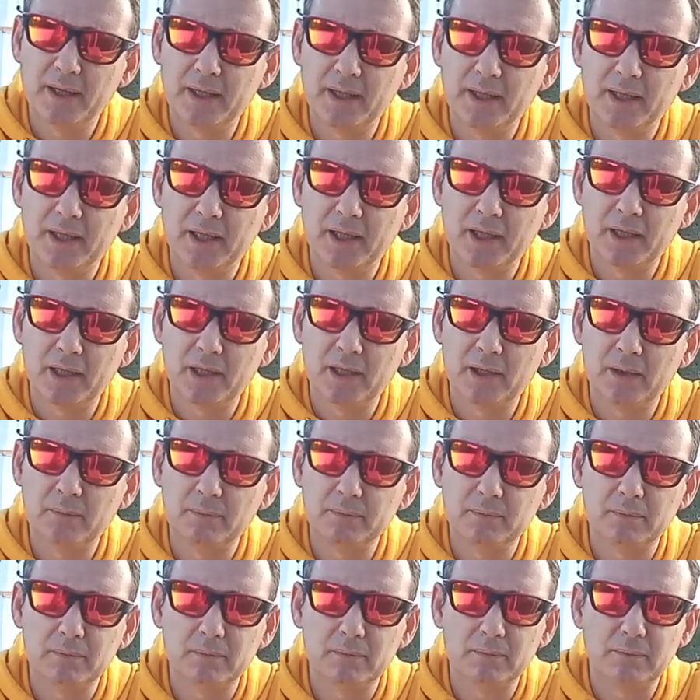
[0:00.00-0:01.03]

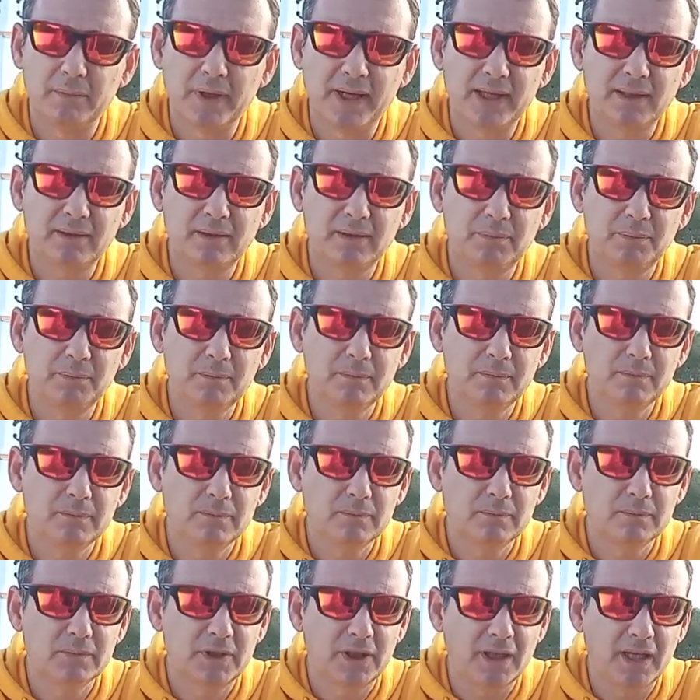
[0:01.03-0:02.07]
um, but
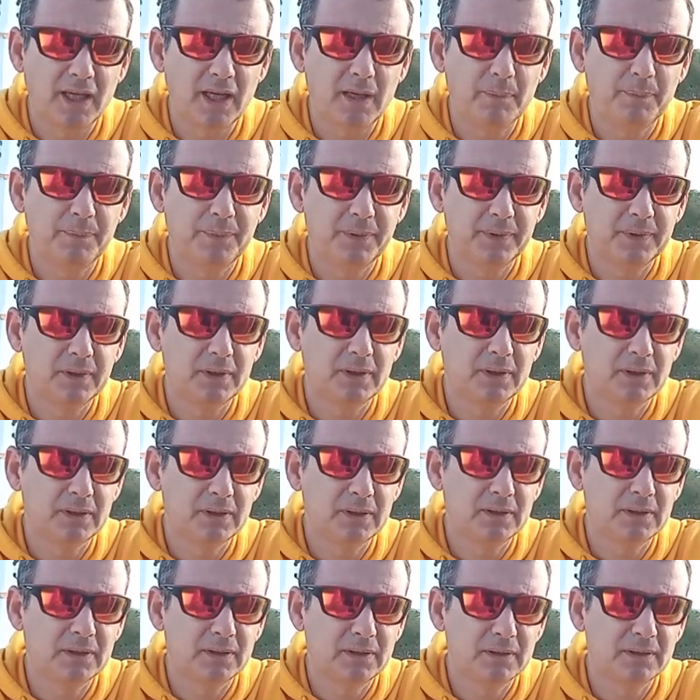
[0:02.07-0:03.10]
keep
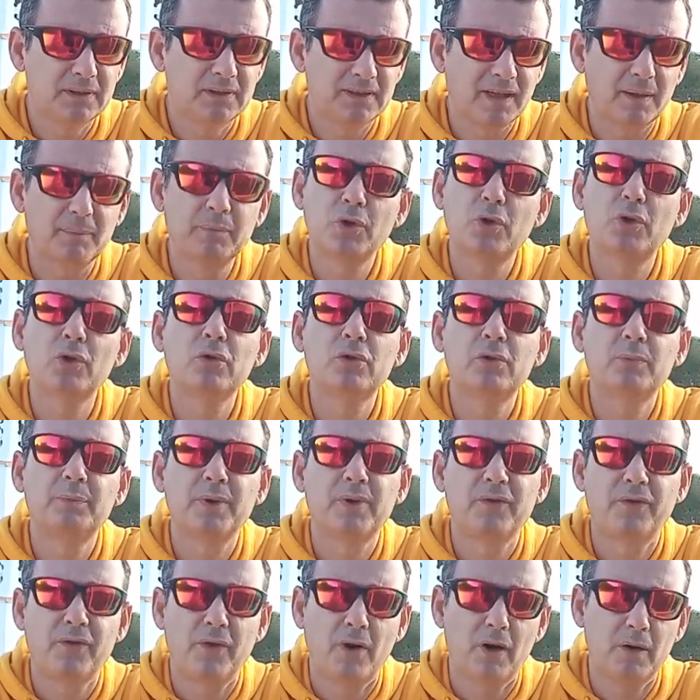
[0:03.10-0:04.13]
uh, some good
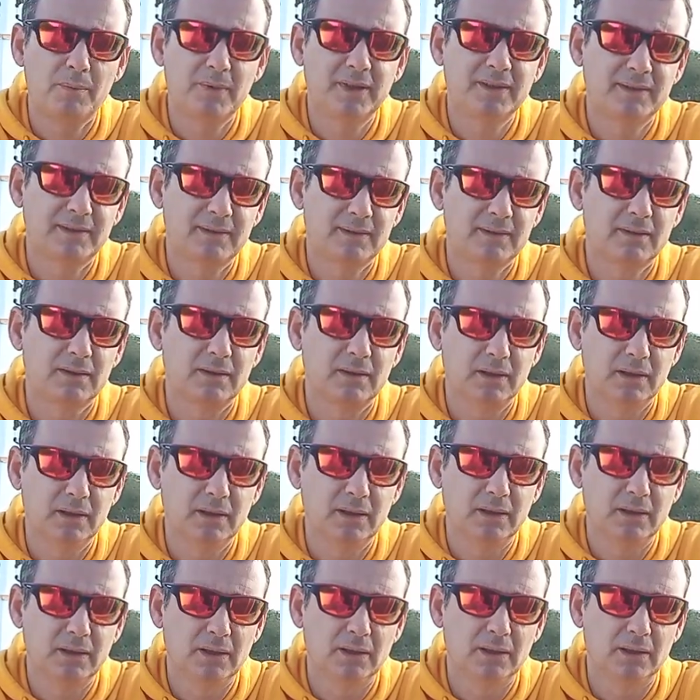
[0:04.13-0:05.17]
performance uh,
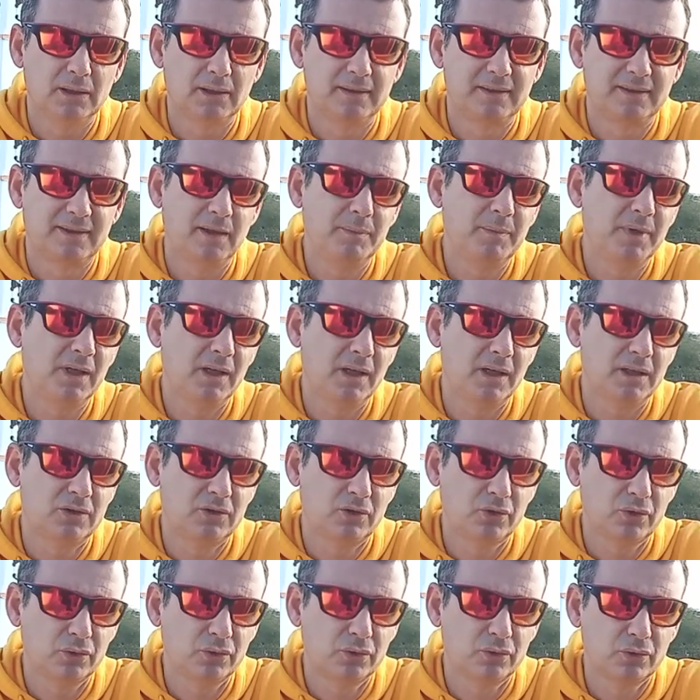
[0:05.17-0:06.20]
similar
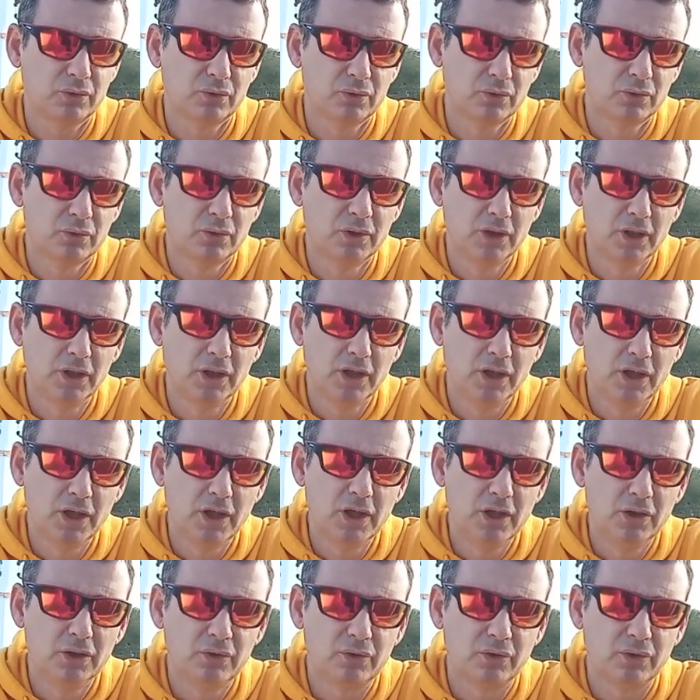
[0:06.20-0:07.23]
to
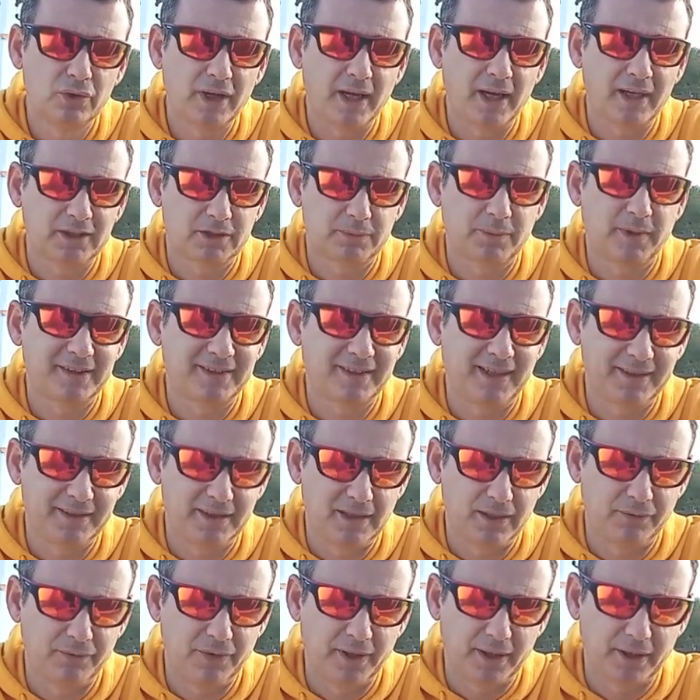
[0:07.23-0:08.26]
to the Explore
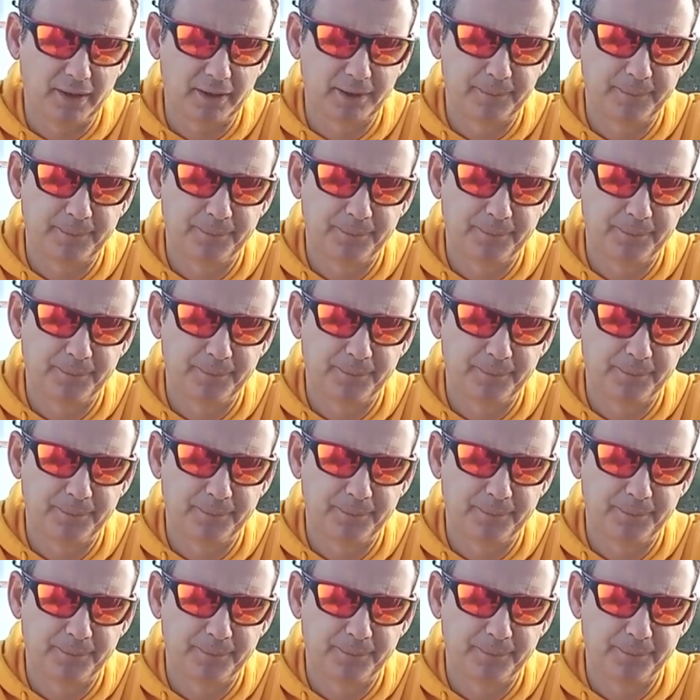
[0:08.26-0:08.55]
Scientific.